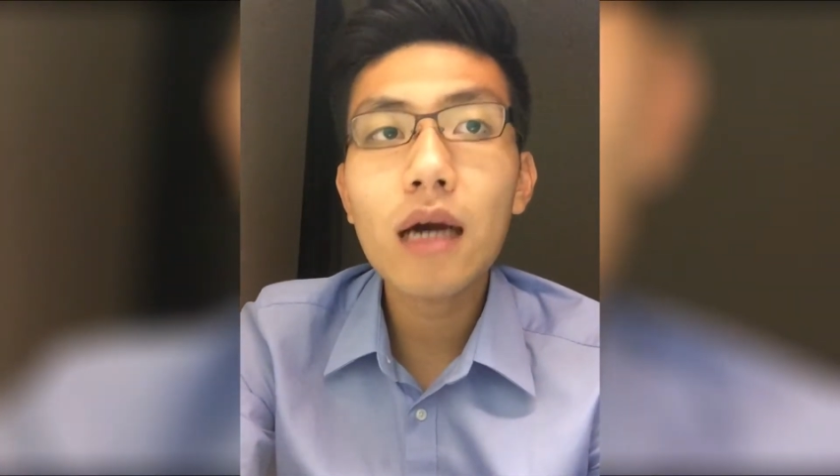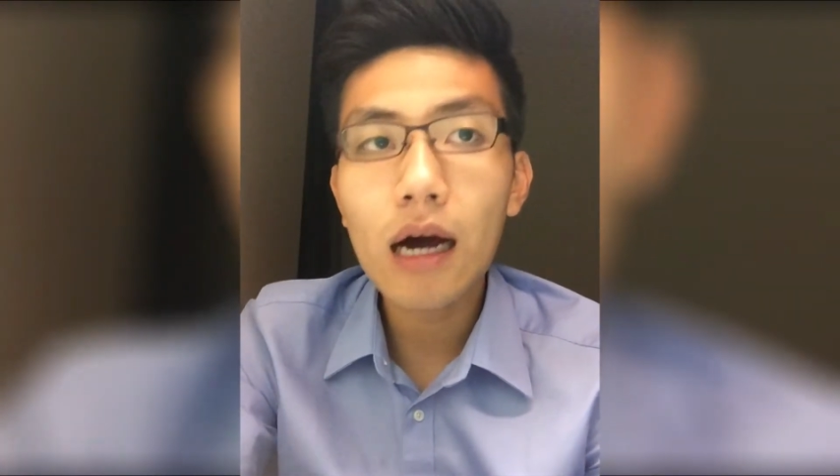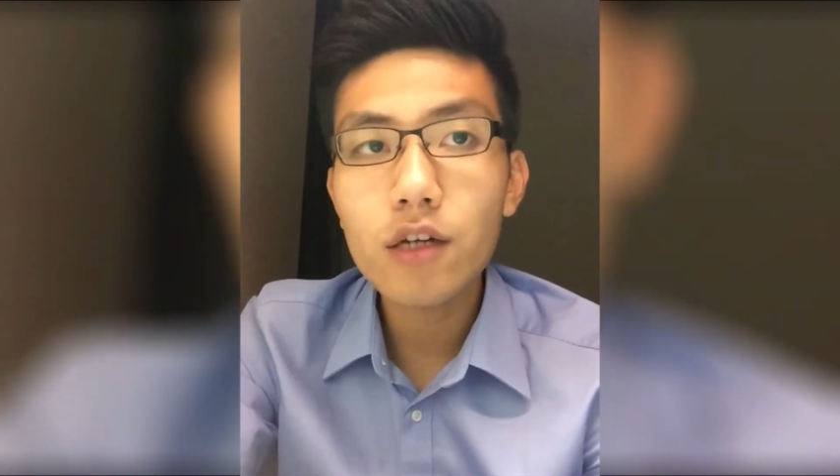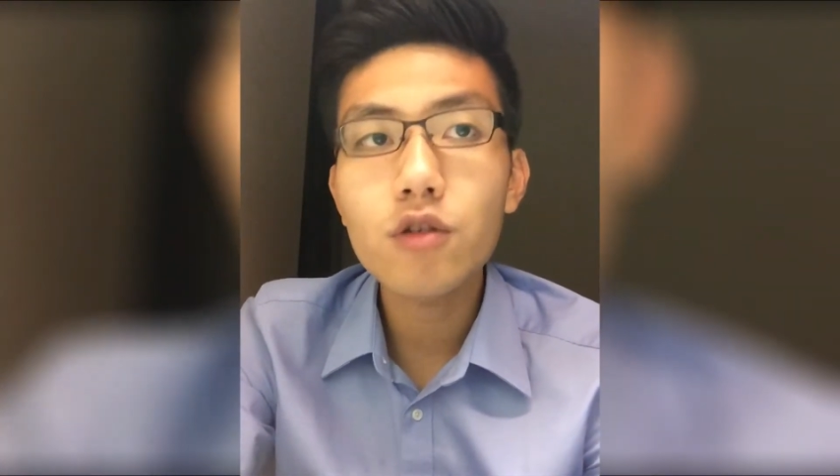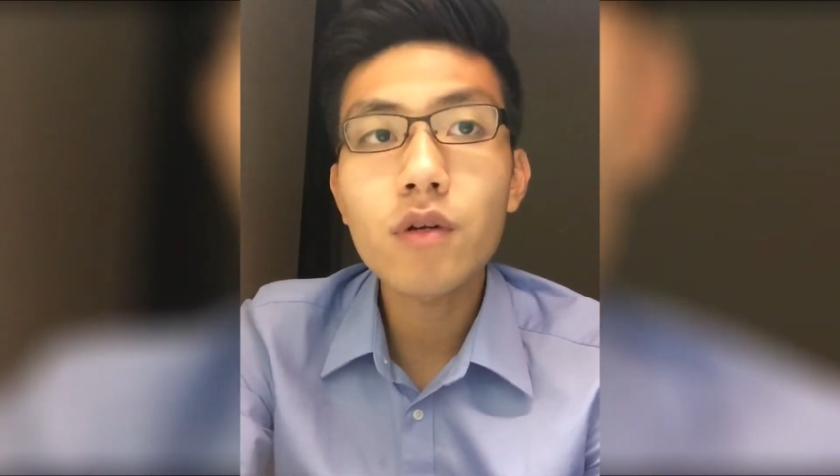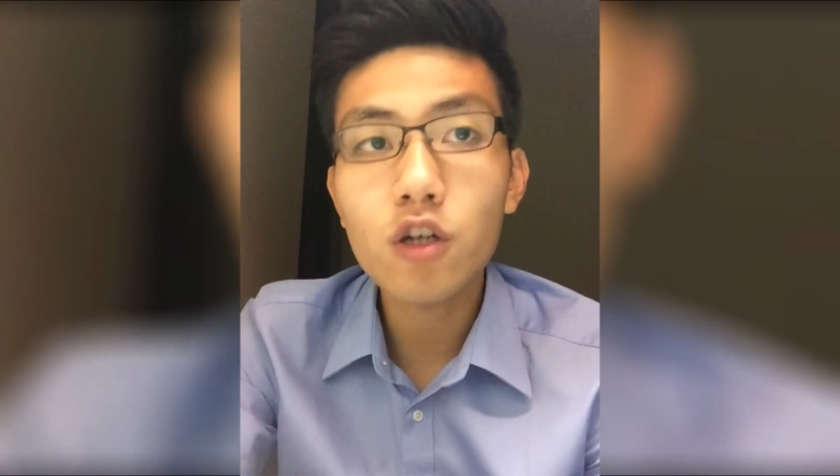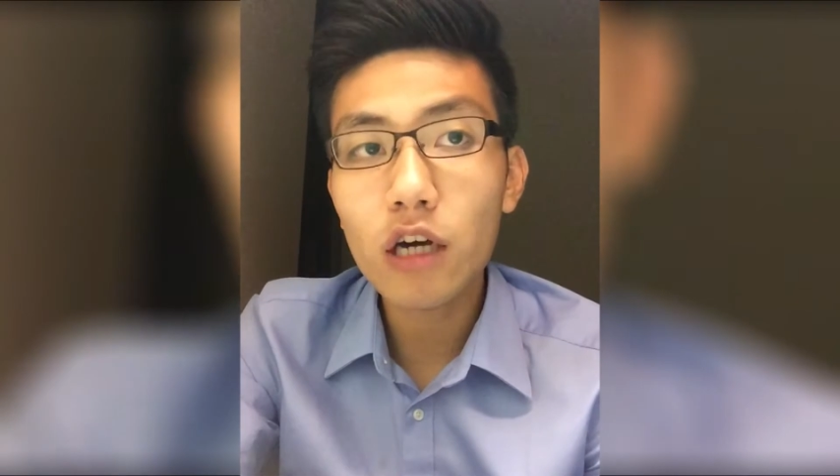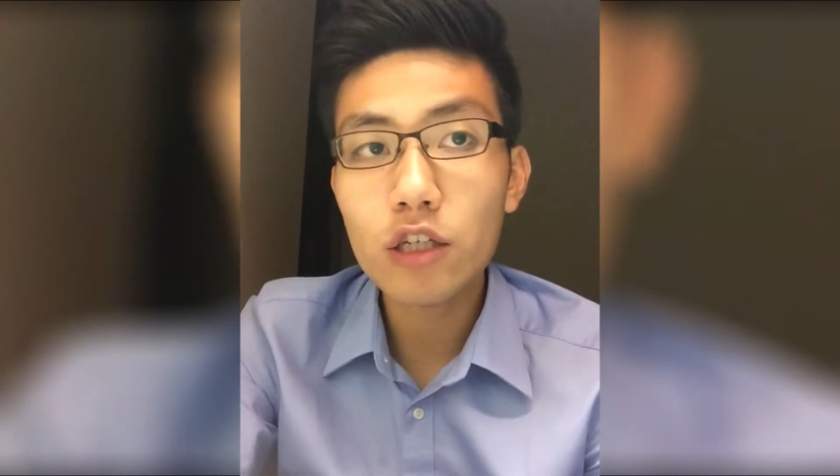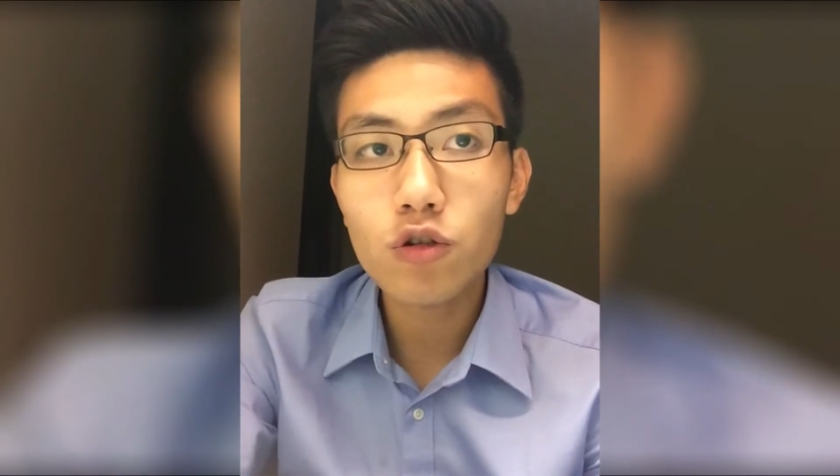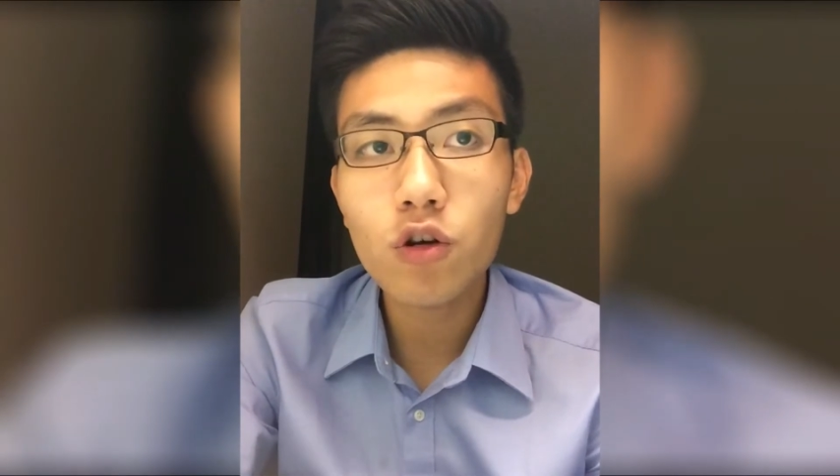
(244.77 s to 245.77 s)
cardio, and
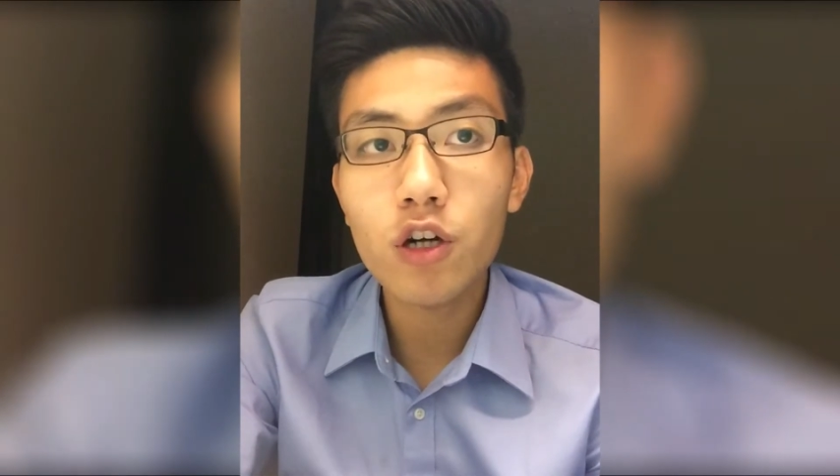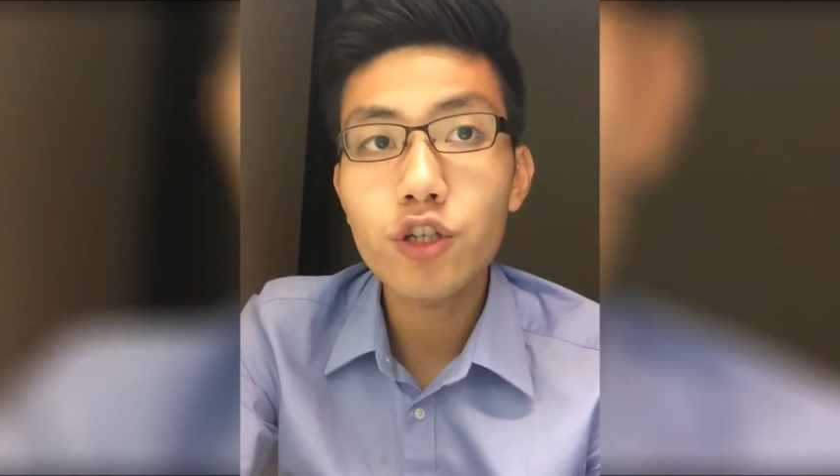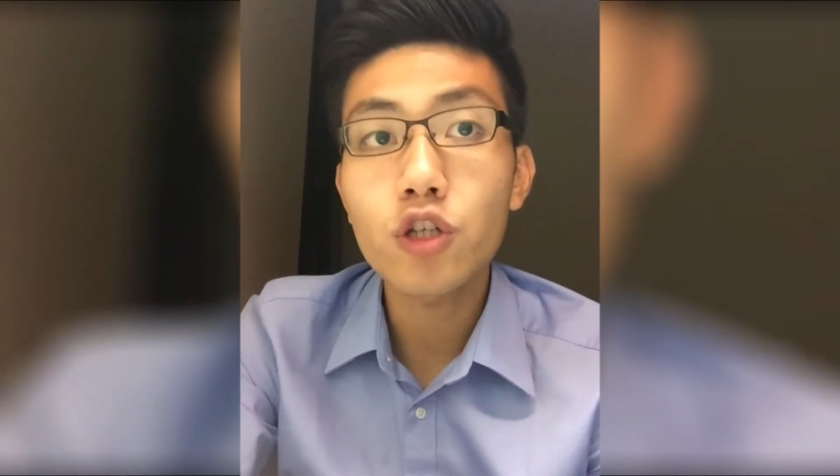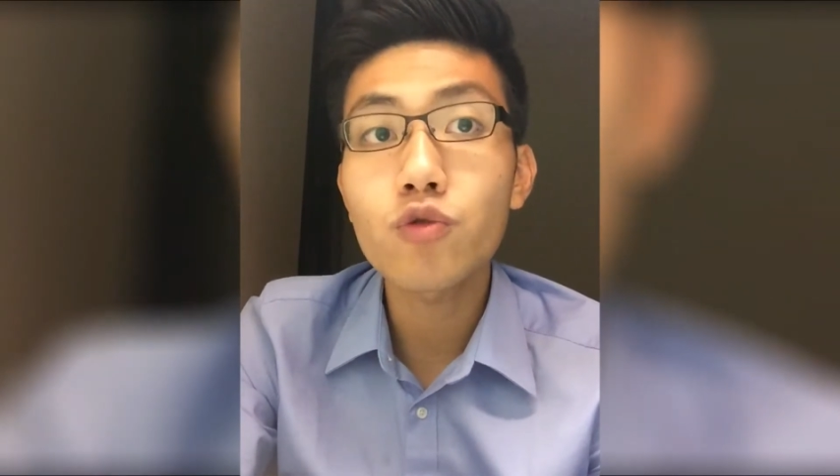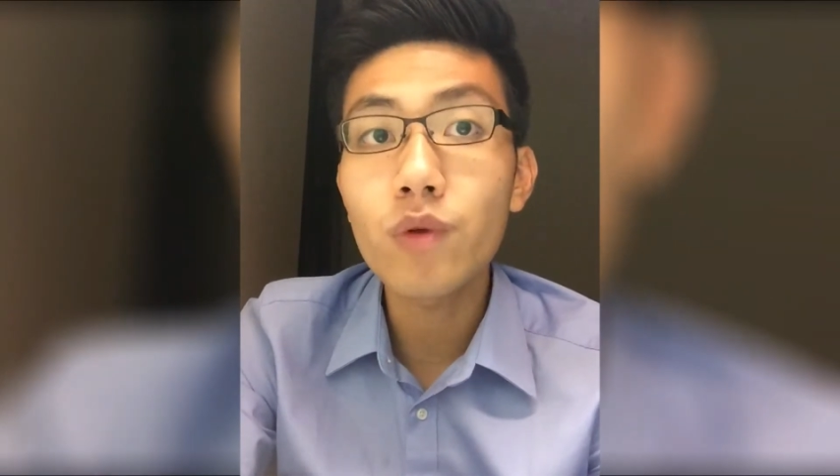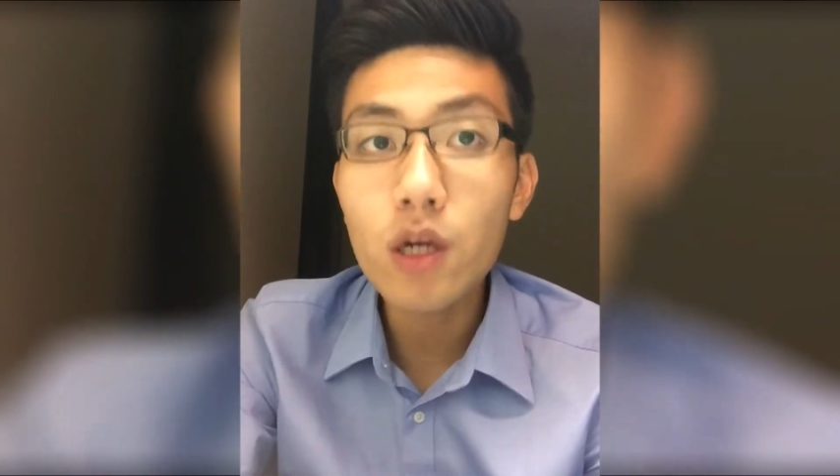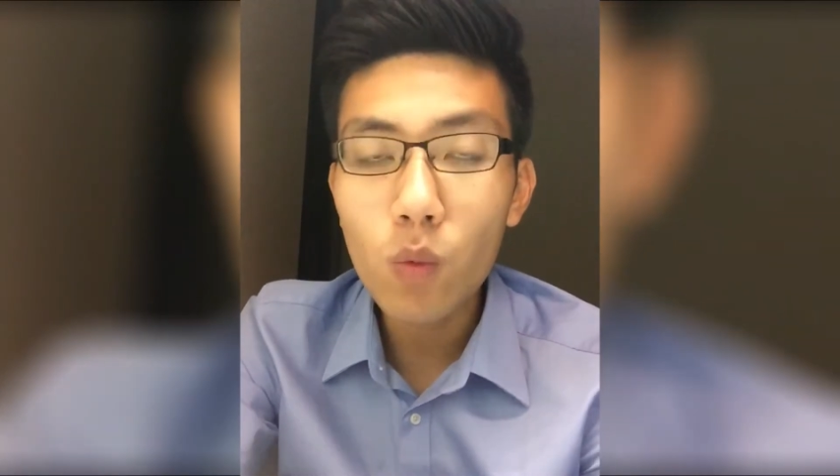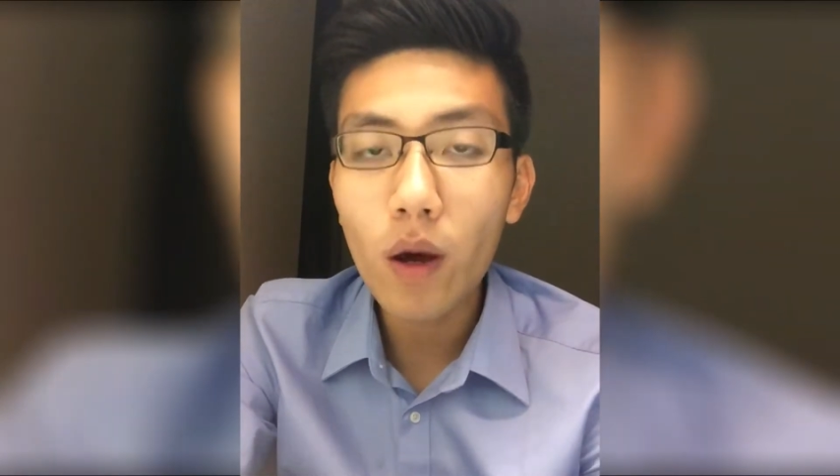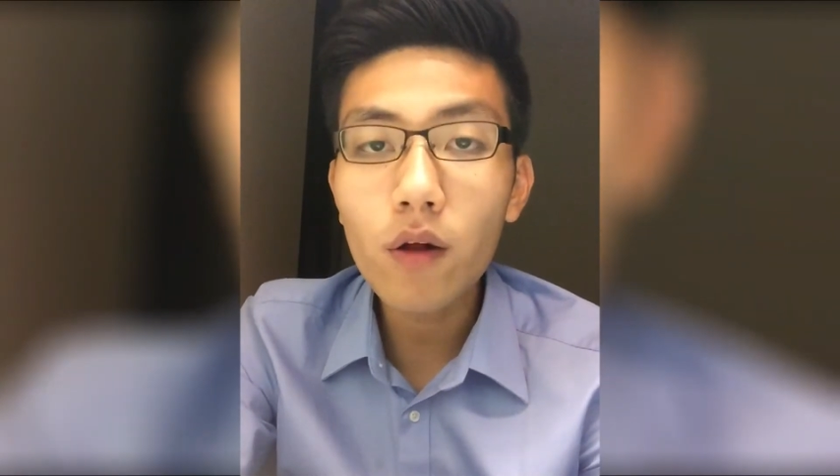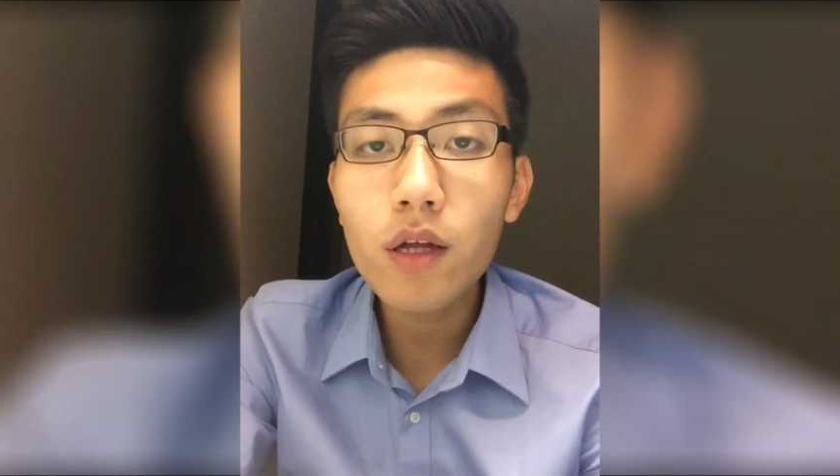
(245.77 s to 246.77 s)
gastro conditions really well,